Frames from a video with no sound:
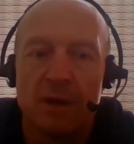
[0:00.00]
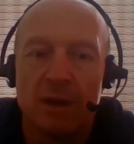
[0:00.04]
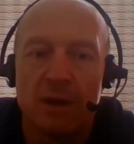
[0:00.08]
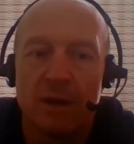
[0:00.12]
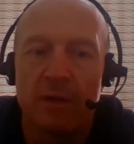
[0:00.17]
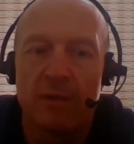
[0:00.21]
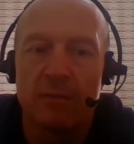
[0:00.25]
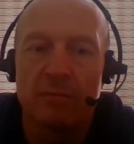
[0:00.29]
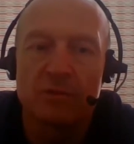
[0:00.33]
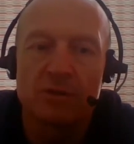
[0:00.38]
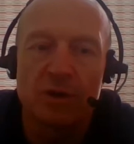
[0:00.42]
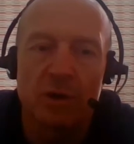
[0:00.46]

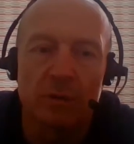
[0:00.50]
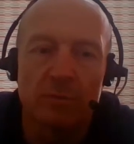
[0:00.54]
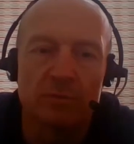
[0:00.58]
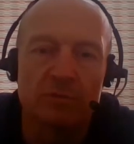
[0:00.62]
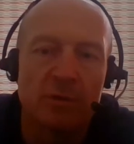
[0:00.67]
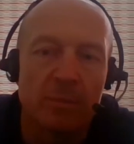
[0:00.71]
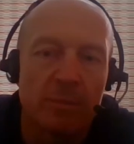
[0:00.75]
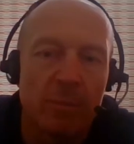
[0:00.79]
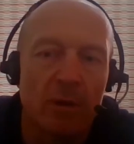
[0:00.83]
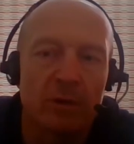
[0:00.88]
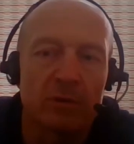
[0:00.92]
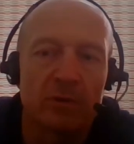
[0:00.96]
And there was always
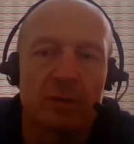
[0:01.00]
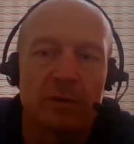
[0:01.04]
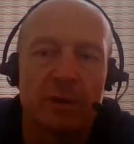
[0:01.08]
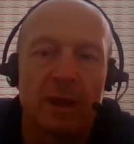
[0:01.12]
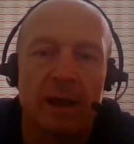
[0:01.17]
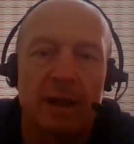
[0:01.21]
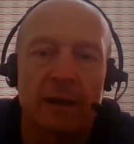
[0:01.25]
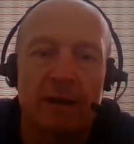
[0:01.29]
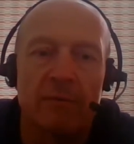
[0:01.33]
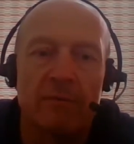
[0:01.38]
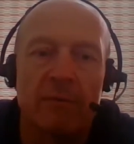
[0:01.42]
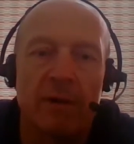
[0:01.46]
a
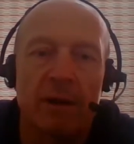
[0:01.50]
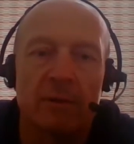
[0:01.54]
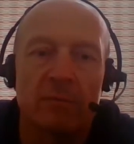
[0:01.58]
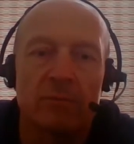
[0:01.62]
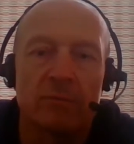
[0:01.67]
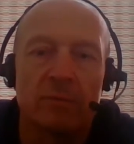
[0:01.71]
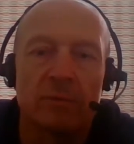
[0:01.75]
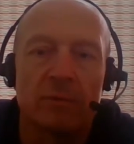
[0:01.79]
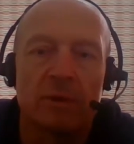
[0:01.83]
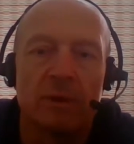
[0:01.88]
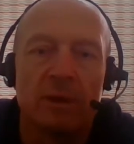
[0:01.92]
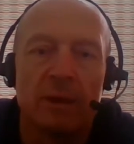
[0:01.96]
bottleneck
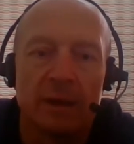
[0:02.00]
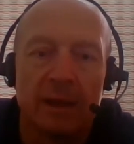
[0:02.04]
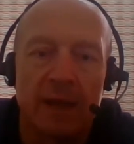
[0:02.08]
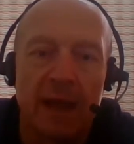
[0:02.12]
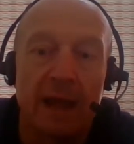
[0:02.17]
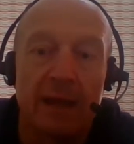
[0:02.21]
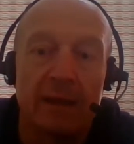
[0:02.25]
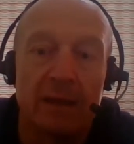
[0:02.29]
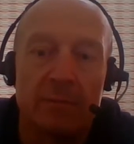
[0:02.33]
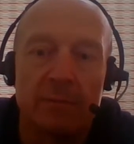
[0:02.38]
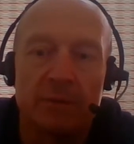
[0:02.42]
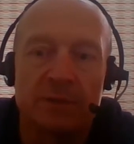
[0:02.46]
around
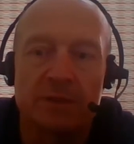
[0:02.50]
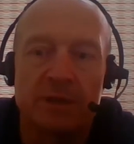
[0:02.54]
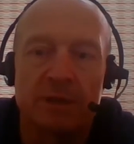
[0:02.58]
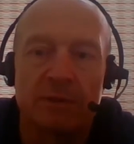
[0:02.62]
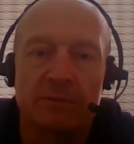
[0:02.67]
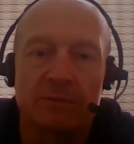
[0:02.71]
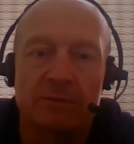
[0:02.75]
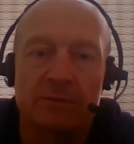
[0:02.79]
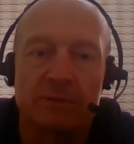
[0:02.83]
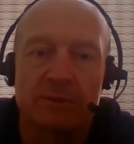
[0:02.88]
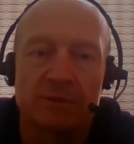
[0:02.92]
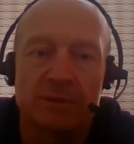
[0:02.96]
getting the
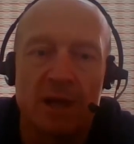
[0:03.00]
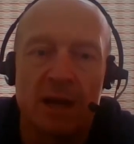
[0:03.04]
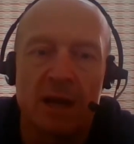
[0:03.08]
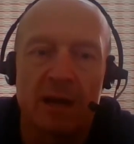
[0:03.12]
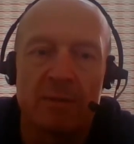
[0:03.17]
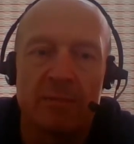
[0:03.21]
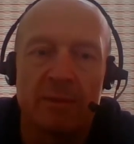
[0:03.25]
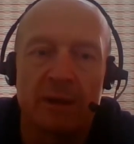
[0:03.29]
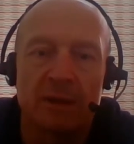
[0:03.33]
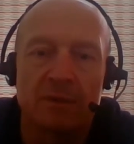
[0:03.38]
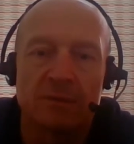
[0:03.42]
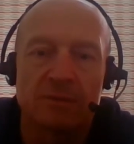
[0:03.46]
materials to
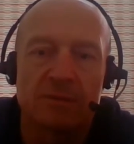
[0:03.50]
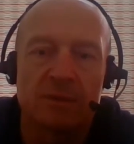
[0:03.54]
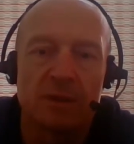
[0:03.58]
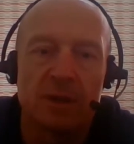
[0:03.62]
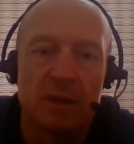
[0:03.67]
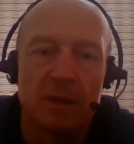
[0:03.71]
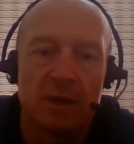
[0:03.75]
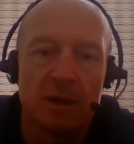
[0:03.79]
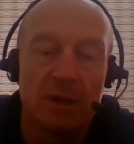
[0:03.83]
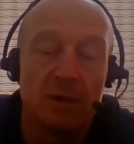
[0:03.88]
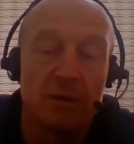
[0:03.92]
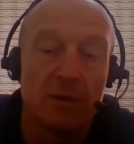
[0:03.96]
site, because
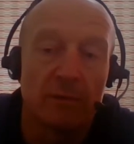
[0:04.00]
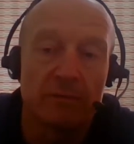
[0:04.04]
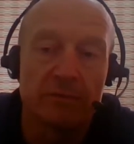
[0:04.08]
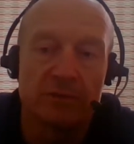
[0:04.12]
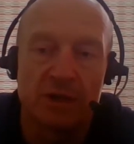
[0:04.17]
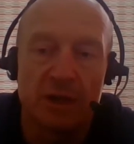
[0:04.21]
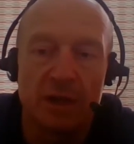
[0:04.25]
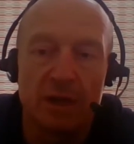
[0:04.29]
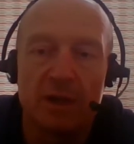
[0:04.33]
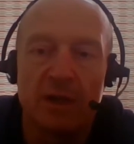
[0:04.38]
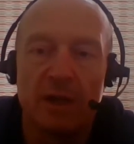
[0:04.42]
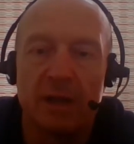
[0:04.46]

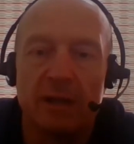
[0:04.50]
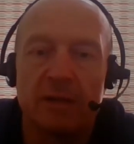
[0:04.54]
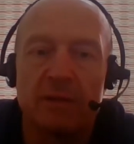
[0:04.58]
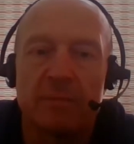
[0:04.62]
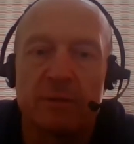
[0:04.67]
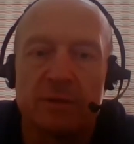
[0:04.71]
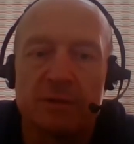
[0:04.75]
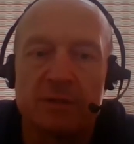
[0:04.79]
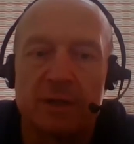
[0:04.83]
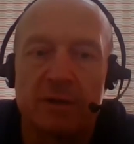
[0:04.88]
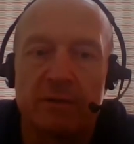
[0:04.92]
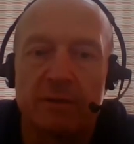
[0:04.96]
you need the
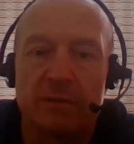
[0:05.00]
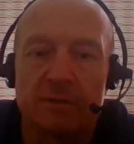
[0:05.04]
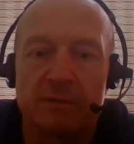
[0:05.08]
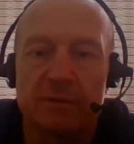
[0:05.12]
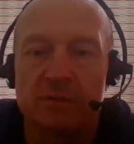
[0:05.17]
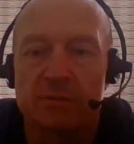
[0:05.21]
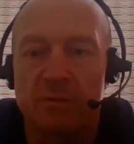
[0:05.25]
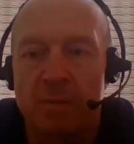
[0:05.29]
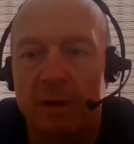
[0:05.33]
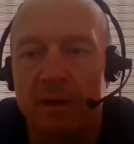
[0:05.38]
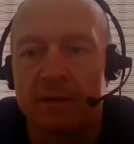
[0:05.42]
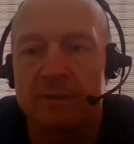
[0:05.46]
materials
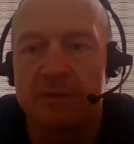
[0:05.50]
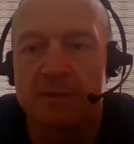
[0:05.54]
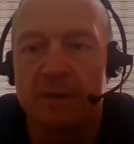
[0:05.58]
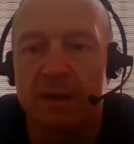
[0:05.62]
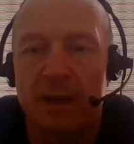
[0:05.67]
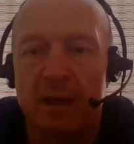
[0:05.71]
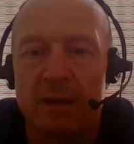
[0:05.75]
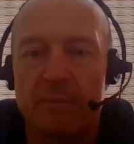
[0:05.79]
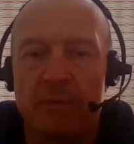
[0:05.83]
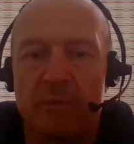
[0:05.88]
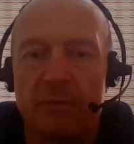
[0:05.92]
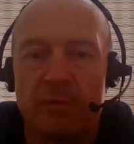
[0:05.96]
as well as the
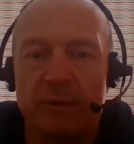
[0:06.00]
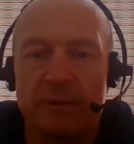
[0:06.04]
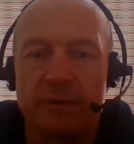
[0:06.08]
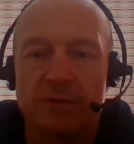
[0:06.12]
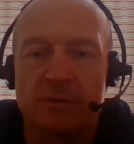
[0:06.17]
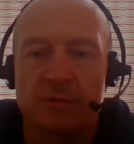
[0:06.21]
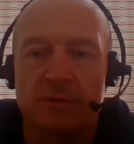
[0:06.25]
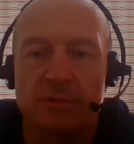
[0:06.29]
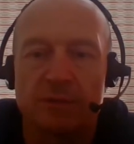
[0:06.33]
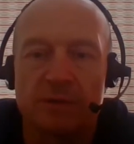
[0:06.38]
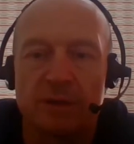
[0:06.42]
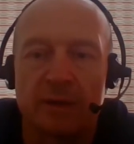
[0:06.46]
labour
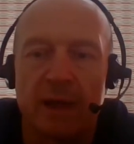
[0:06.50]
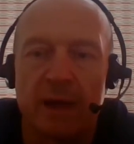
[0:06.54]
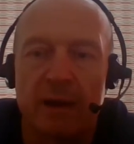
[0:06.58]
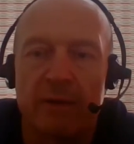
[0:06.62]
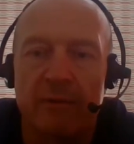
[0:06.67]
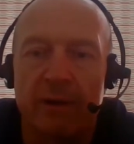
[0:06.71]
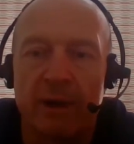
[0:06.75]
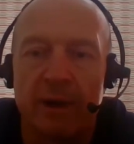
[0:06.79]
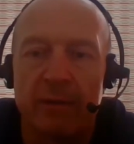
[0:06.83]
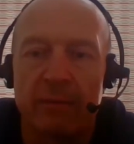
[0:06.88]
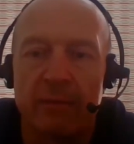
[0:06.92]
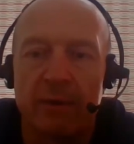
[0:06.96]
resource to
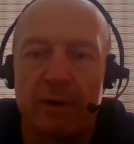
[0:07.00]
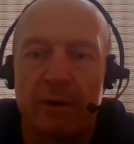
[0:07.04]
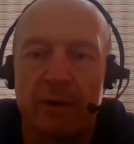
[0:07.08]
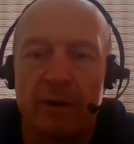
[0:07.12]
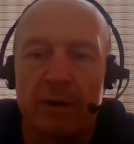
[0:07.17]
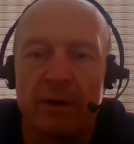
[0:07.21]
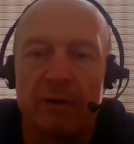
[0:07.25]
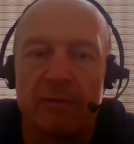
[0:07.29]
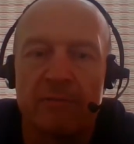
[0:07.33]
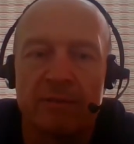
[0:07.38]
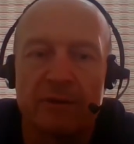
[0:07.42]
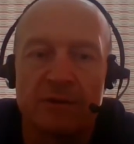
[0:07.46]
carry out
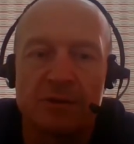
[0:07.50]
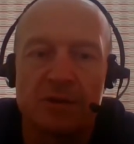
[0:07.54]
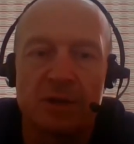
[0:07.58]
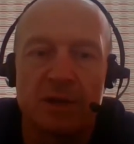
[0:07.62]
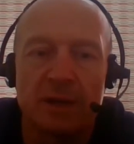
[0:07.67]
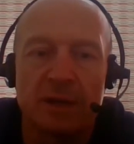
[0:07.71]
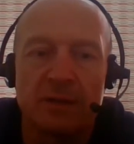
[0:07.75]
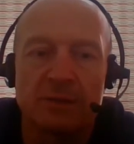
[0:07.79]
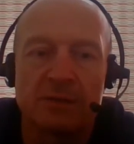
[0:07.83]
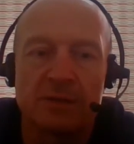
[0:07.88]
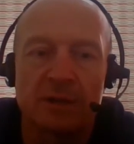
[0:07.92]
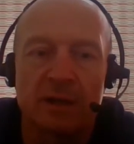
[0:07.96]
an
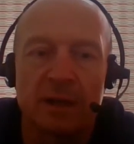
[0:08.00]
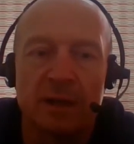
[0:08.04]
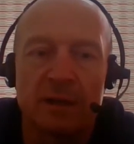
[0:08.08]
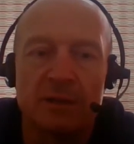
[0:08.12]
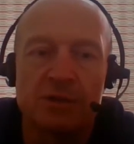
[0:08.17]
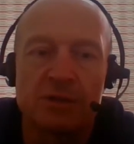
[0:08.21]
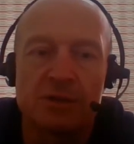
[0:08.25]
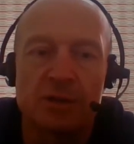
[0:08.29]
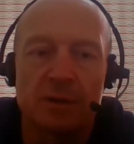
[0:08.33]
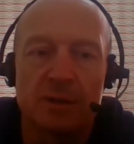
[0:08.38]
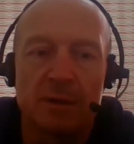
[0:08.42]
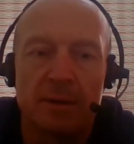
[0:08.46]
efficient
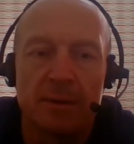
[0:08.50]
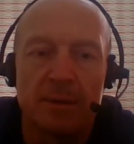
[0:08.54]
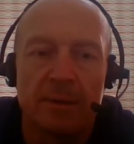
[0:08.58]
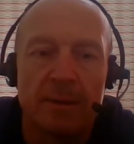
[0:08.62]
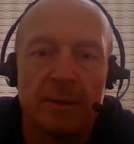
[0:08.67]
installation.